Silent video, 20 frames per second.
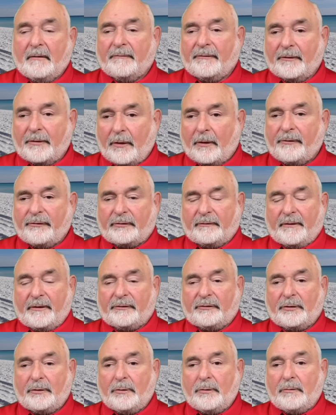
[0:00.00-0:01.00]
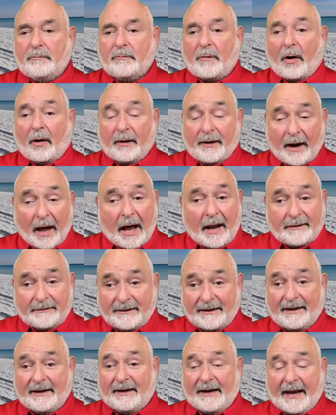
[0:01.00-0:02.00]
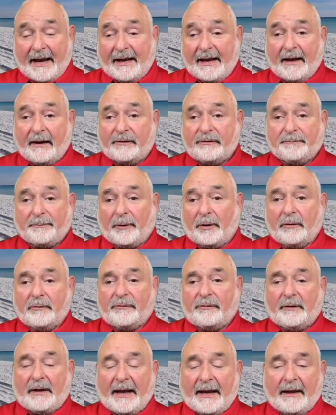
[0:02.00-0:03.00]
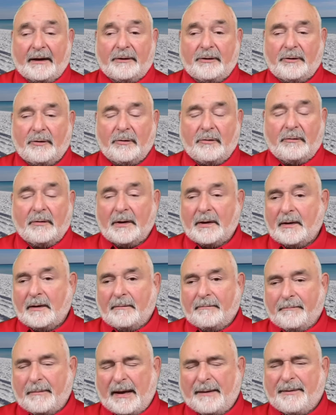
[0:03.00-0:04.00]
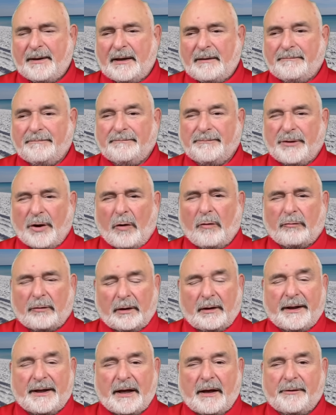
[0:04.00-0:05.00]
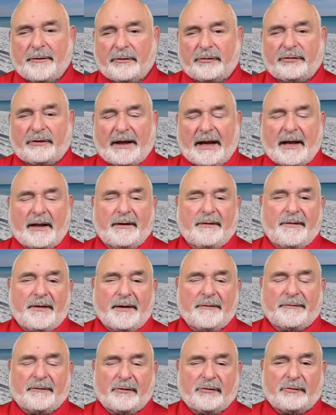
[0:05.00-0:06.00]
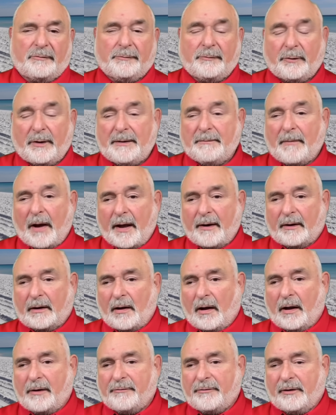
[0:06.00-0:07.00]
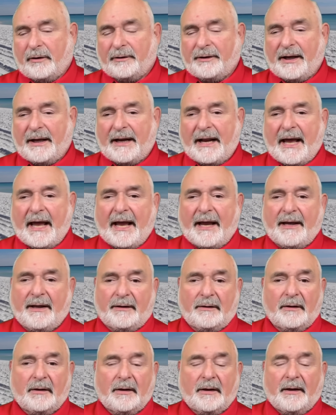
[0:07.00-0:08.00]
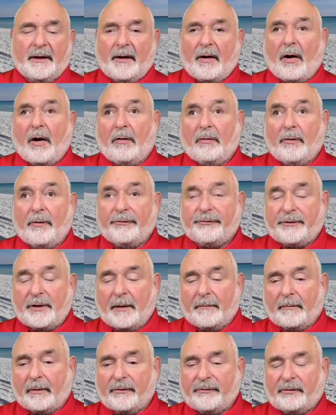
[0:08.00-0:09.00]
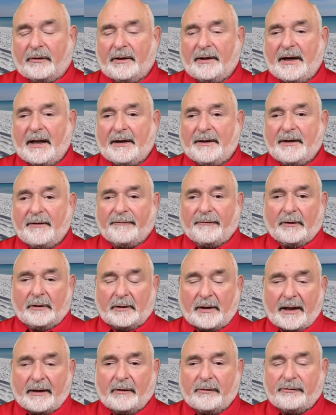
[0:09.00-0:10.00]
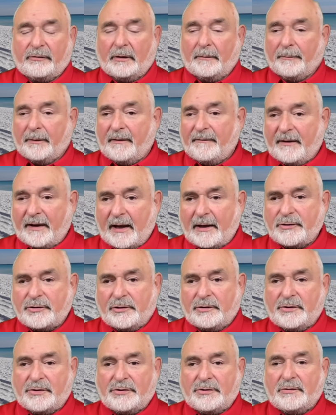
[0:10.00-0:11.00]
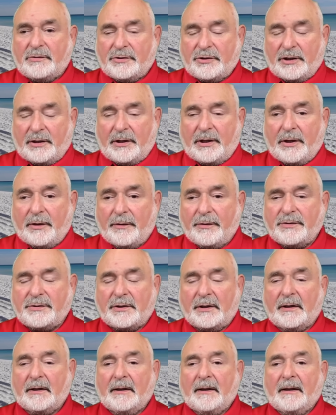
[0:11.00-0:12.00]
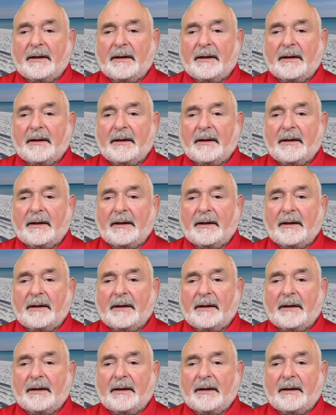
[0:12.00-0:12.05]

for those of us who are not DNA experts and who maybe don't really understand the difference between mitochondrial DNA and all those numbers and, and different letters and abbreviations she used,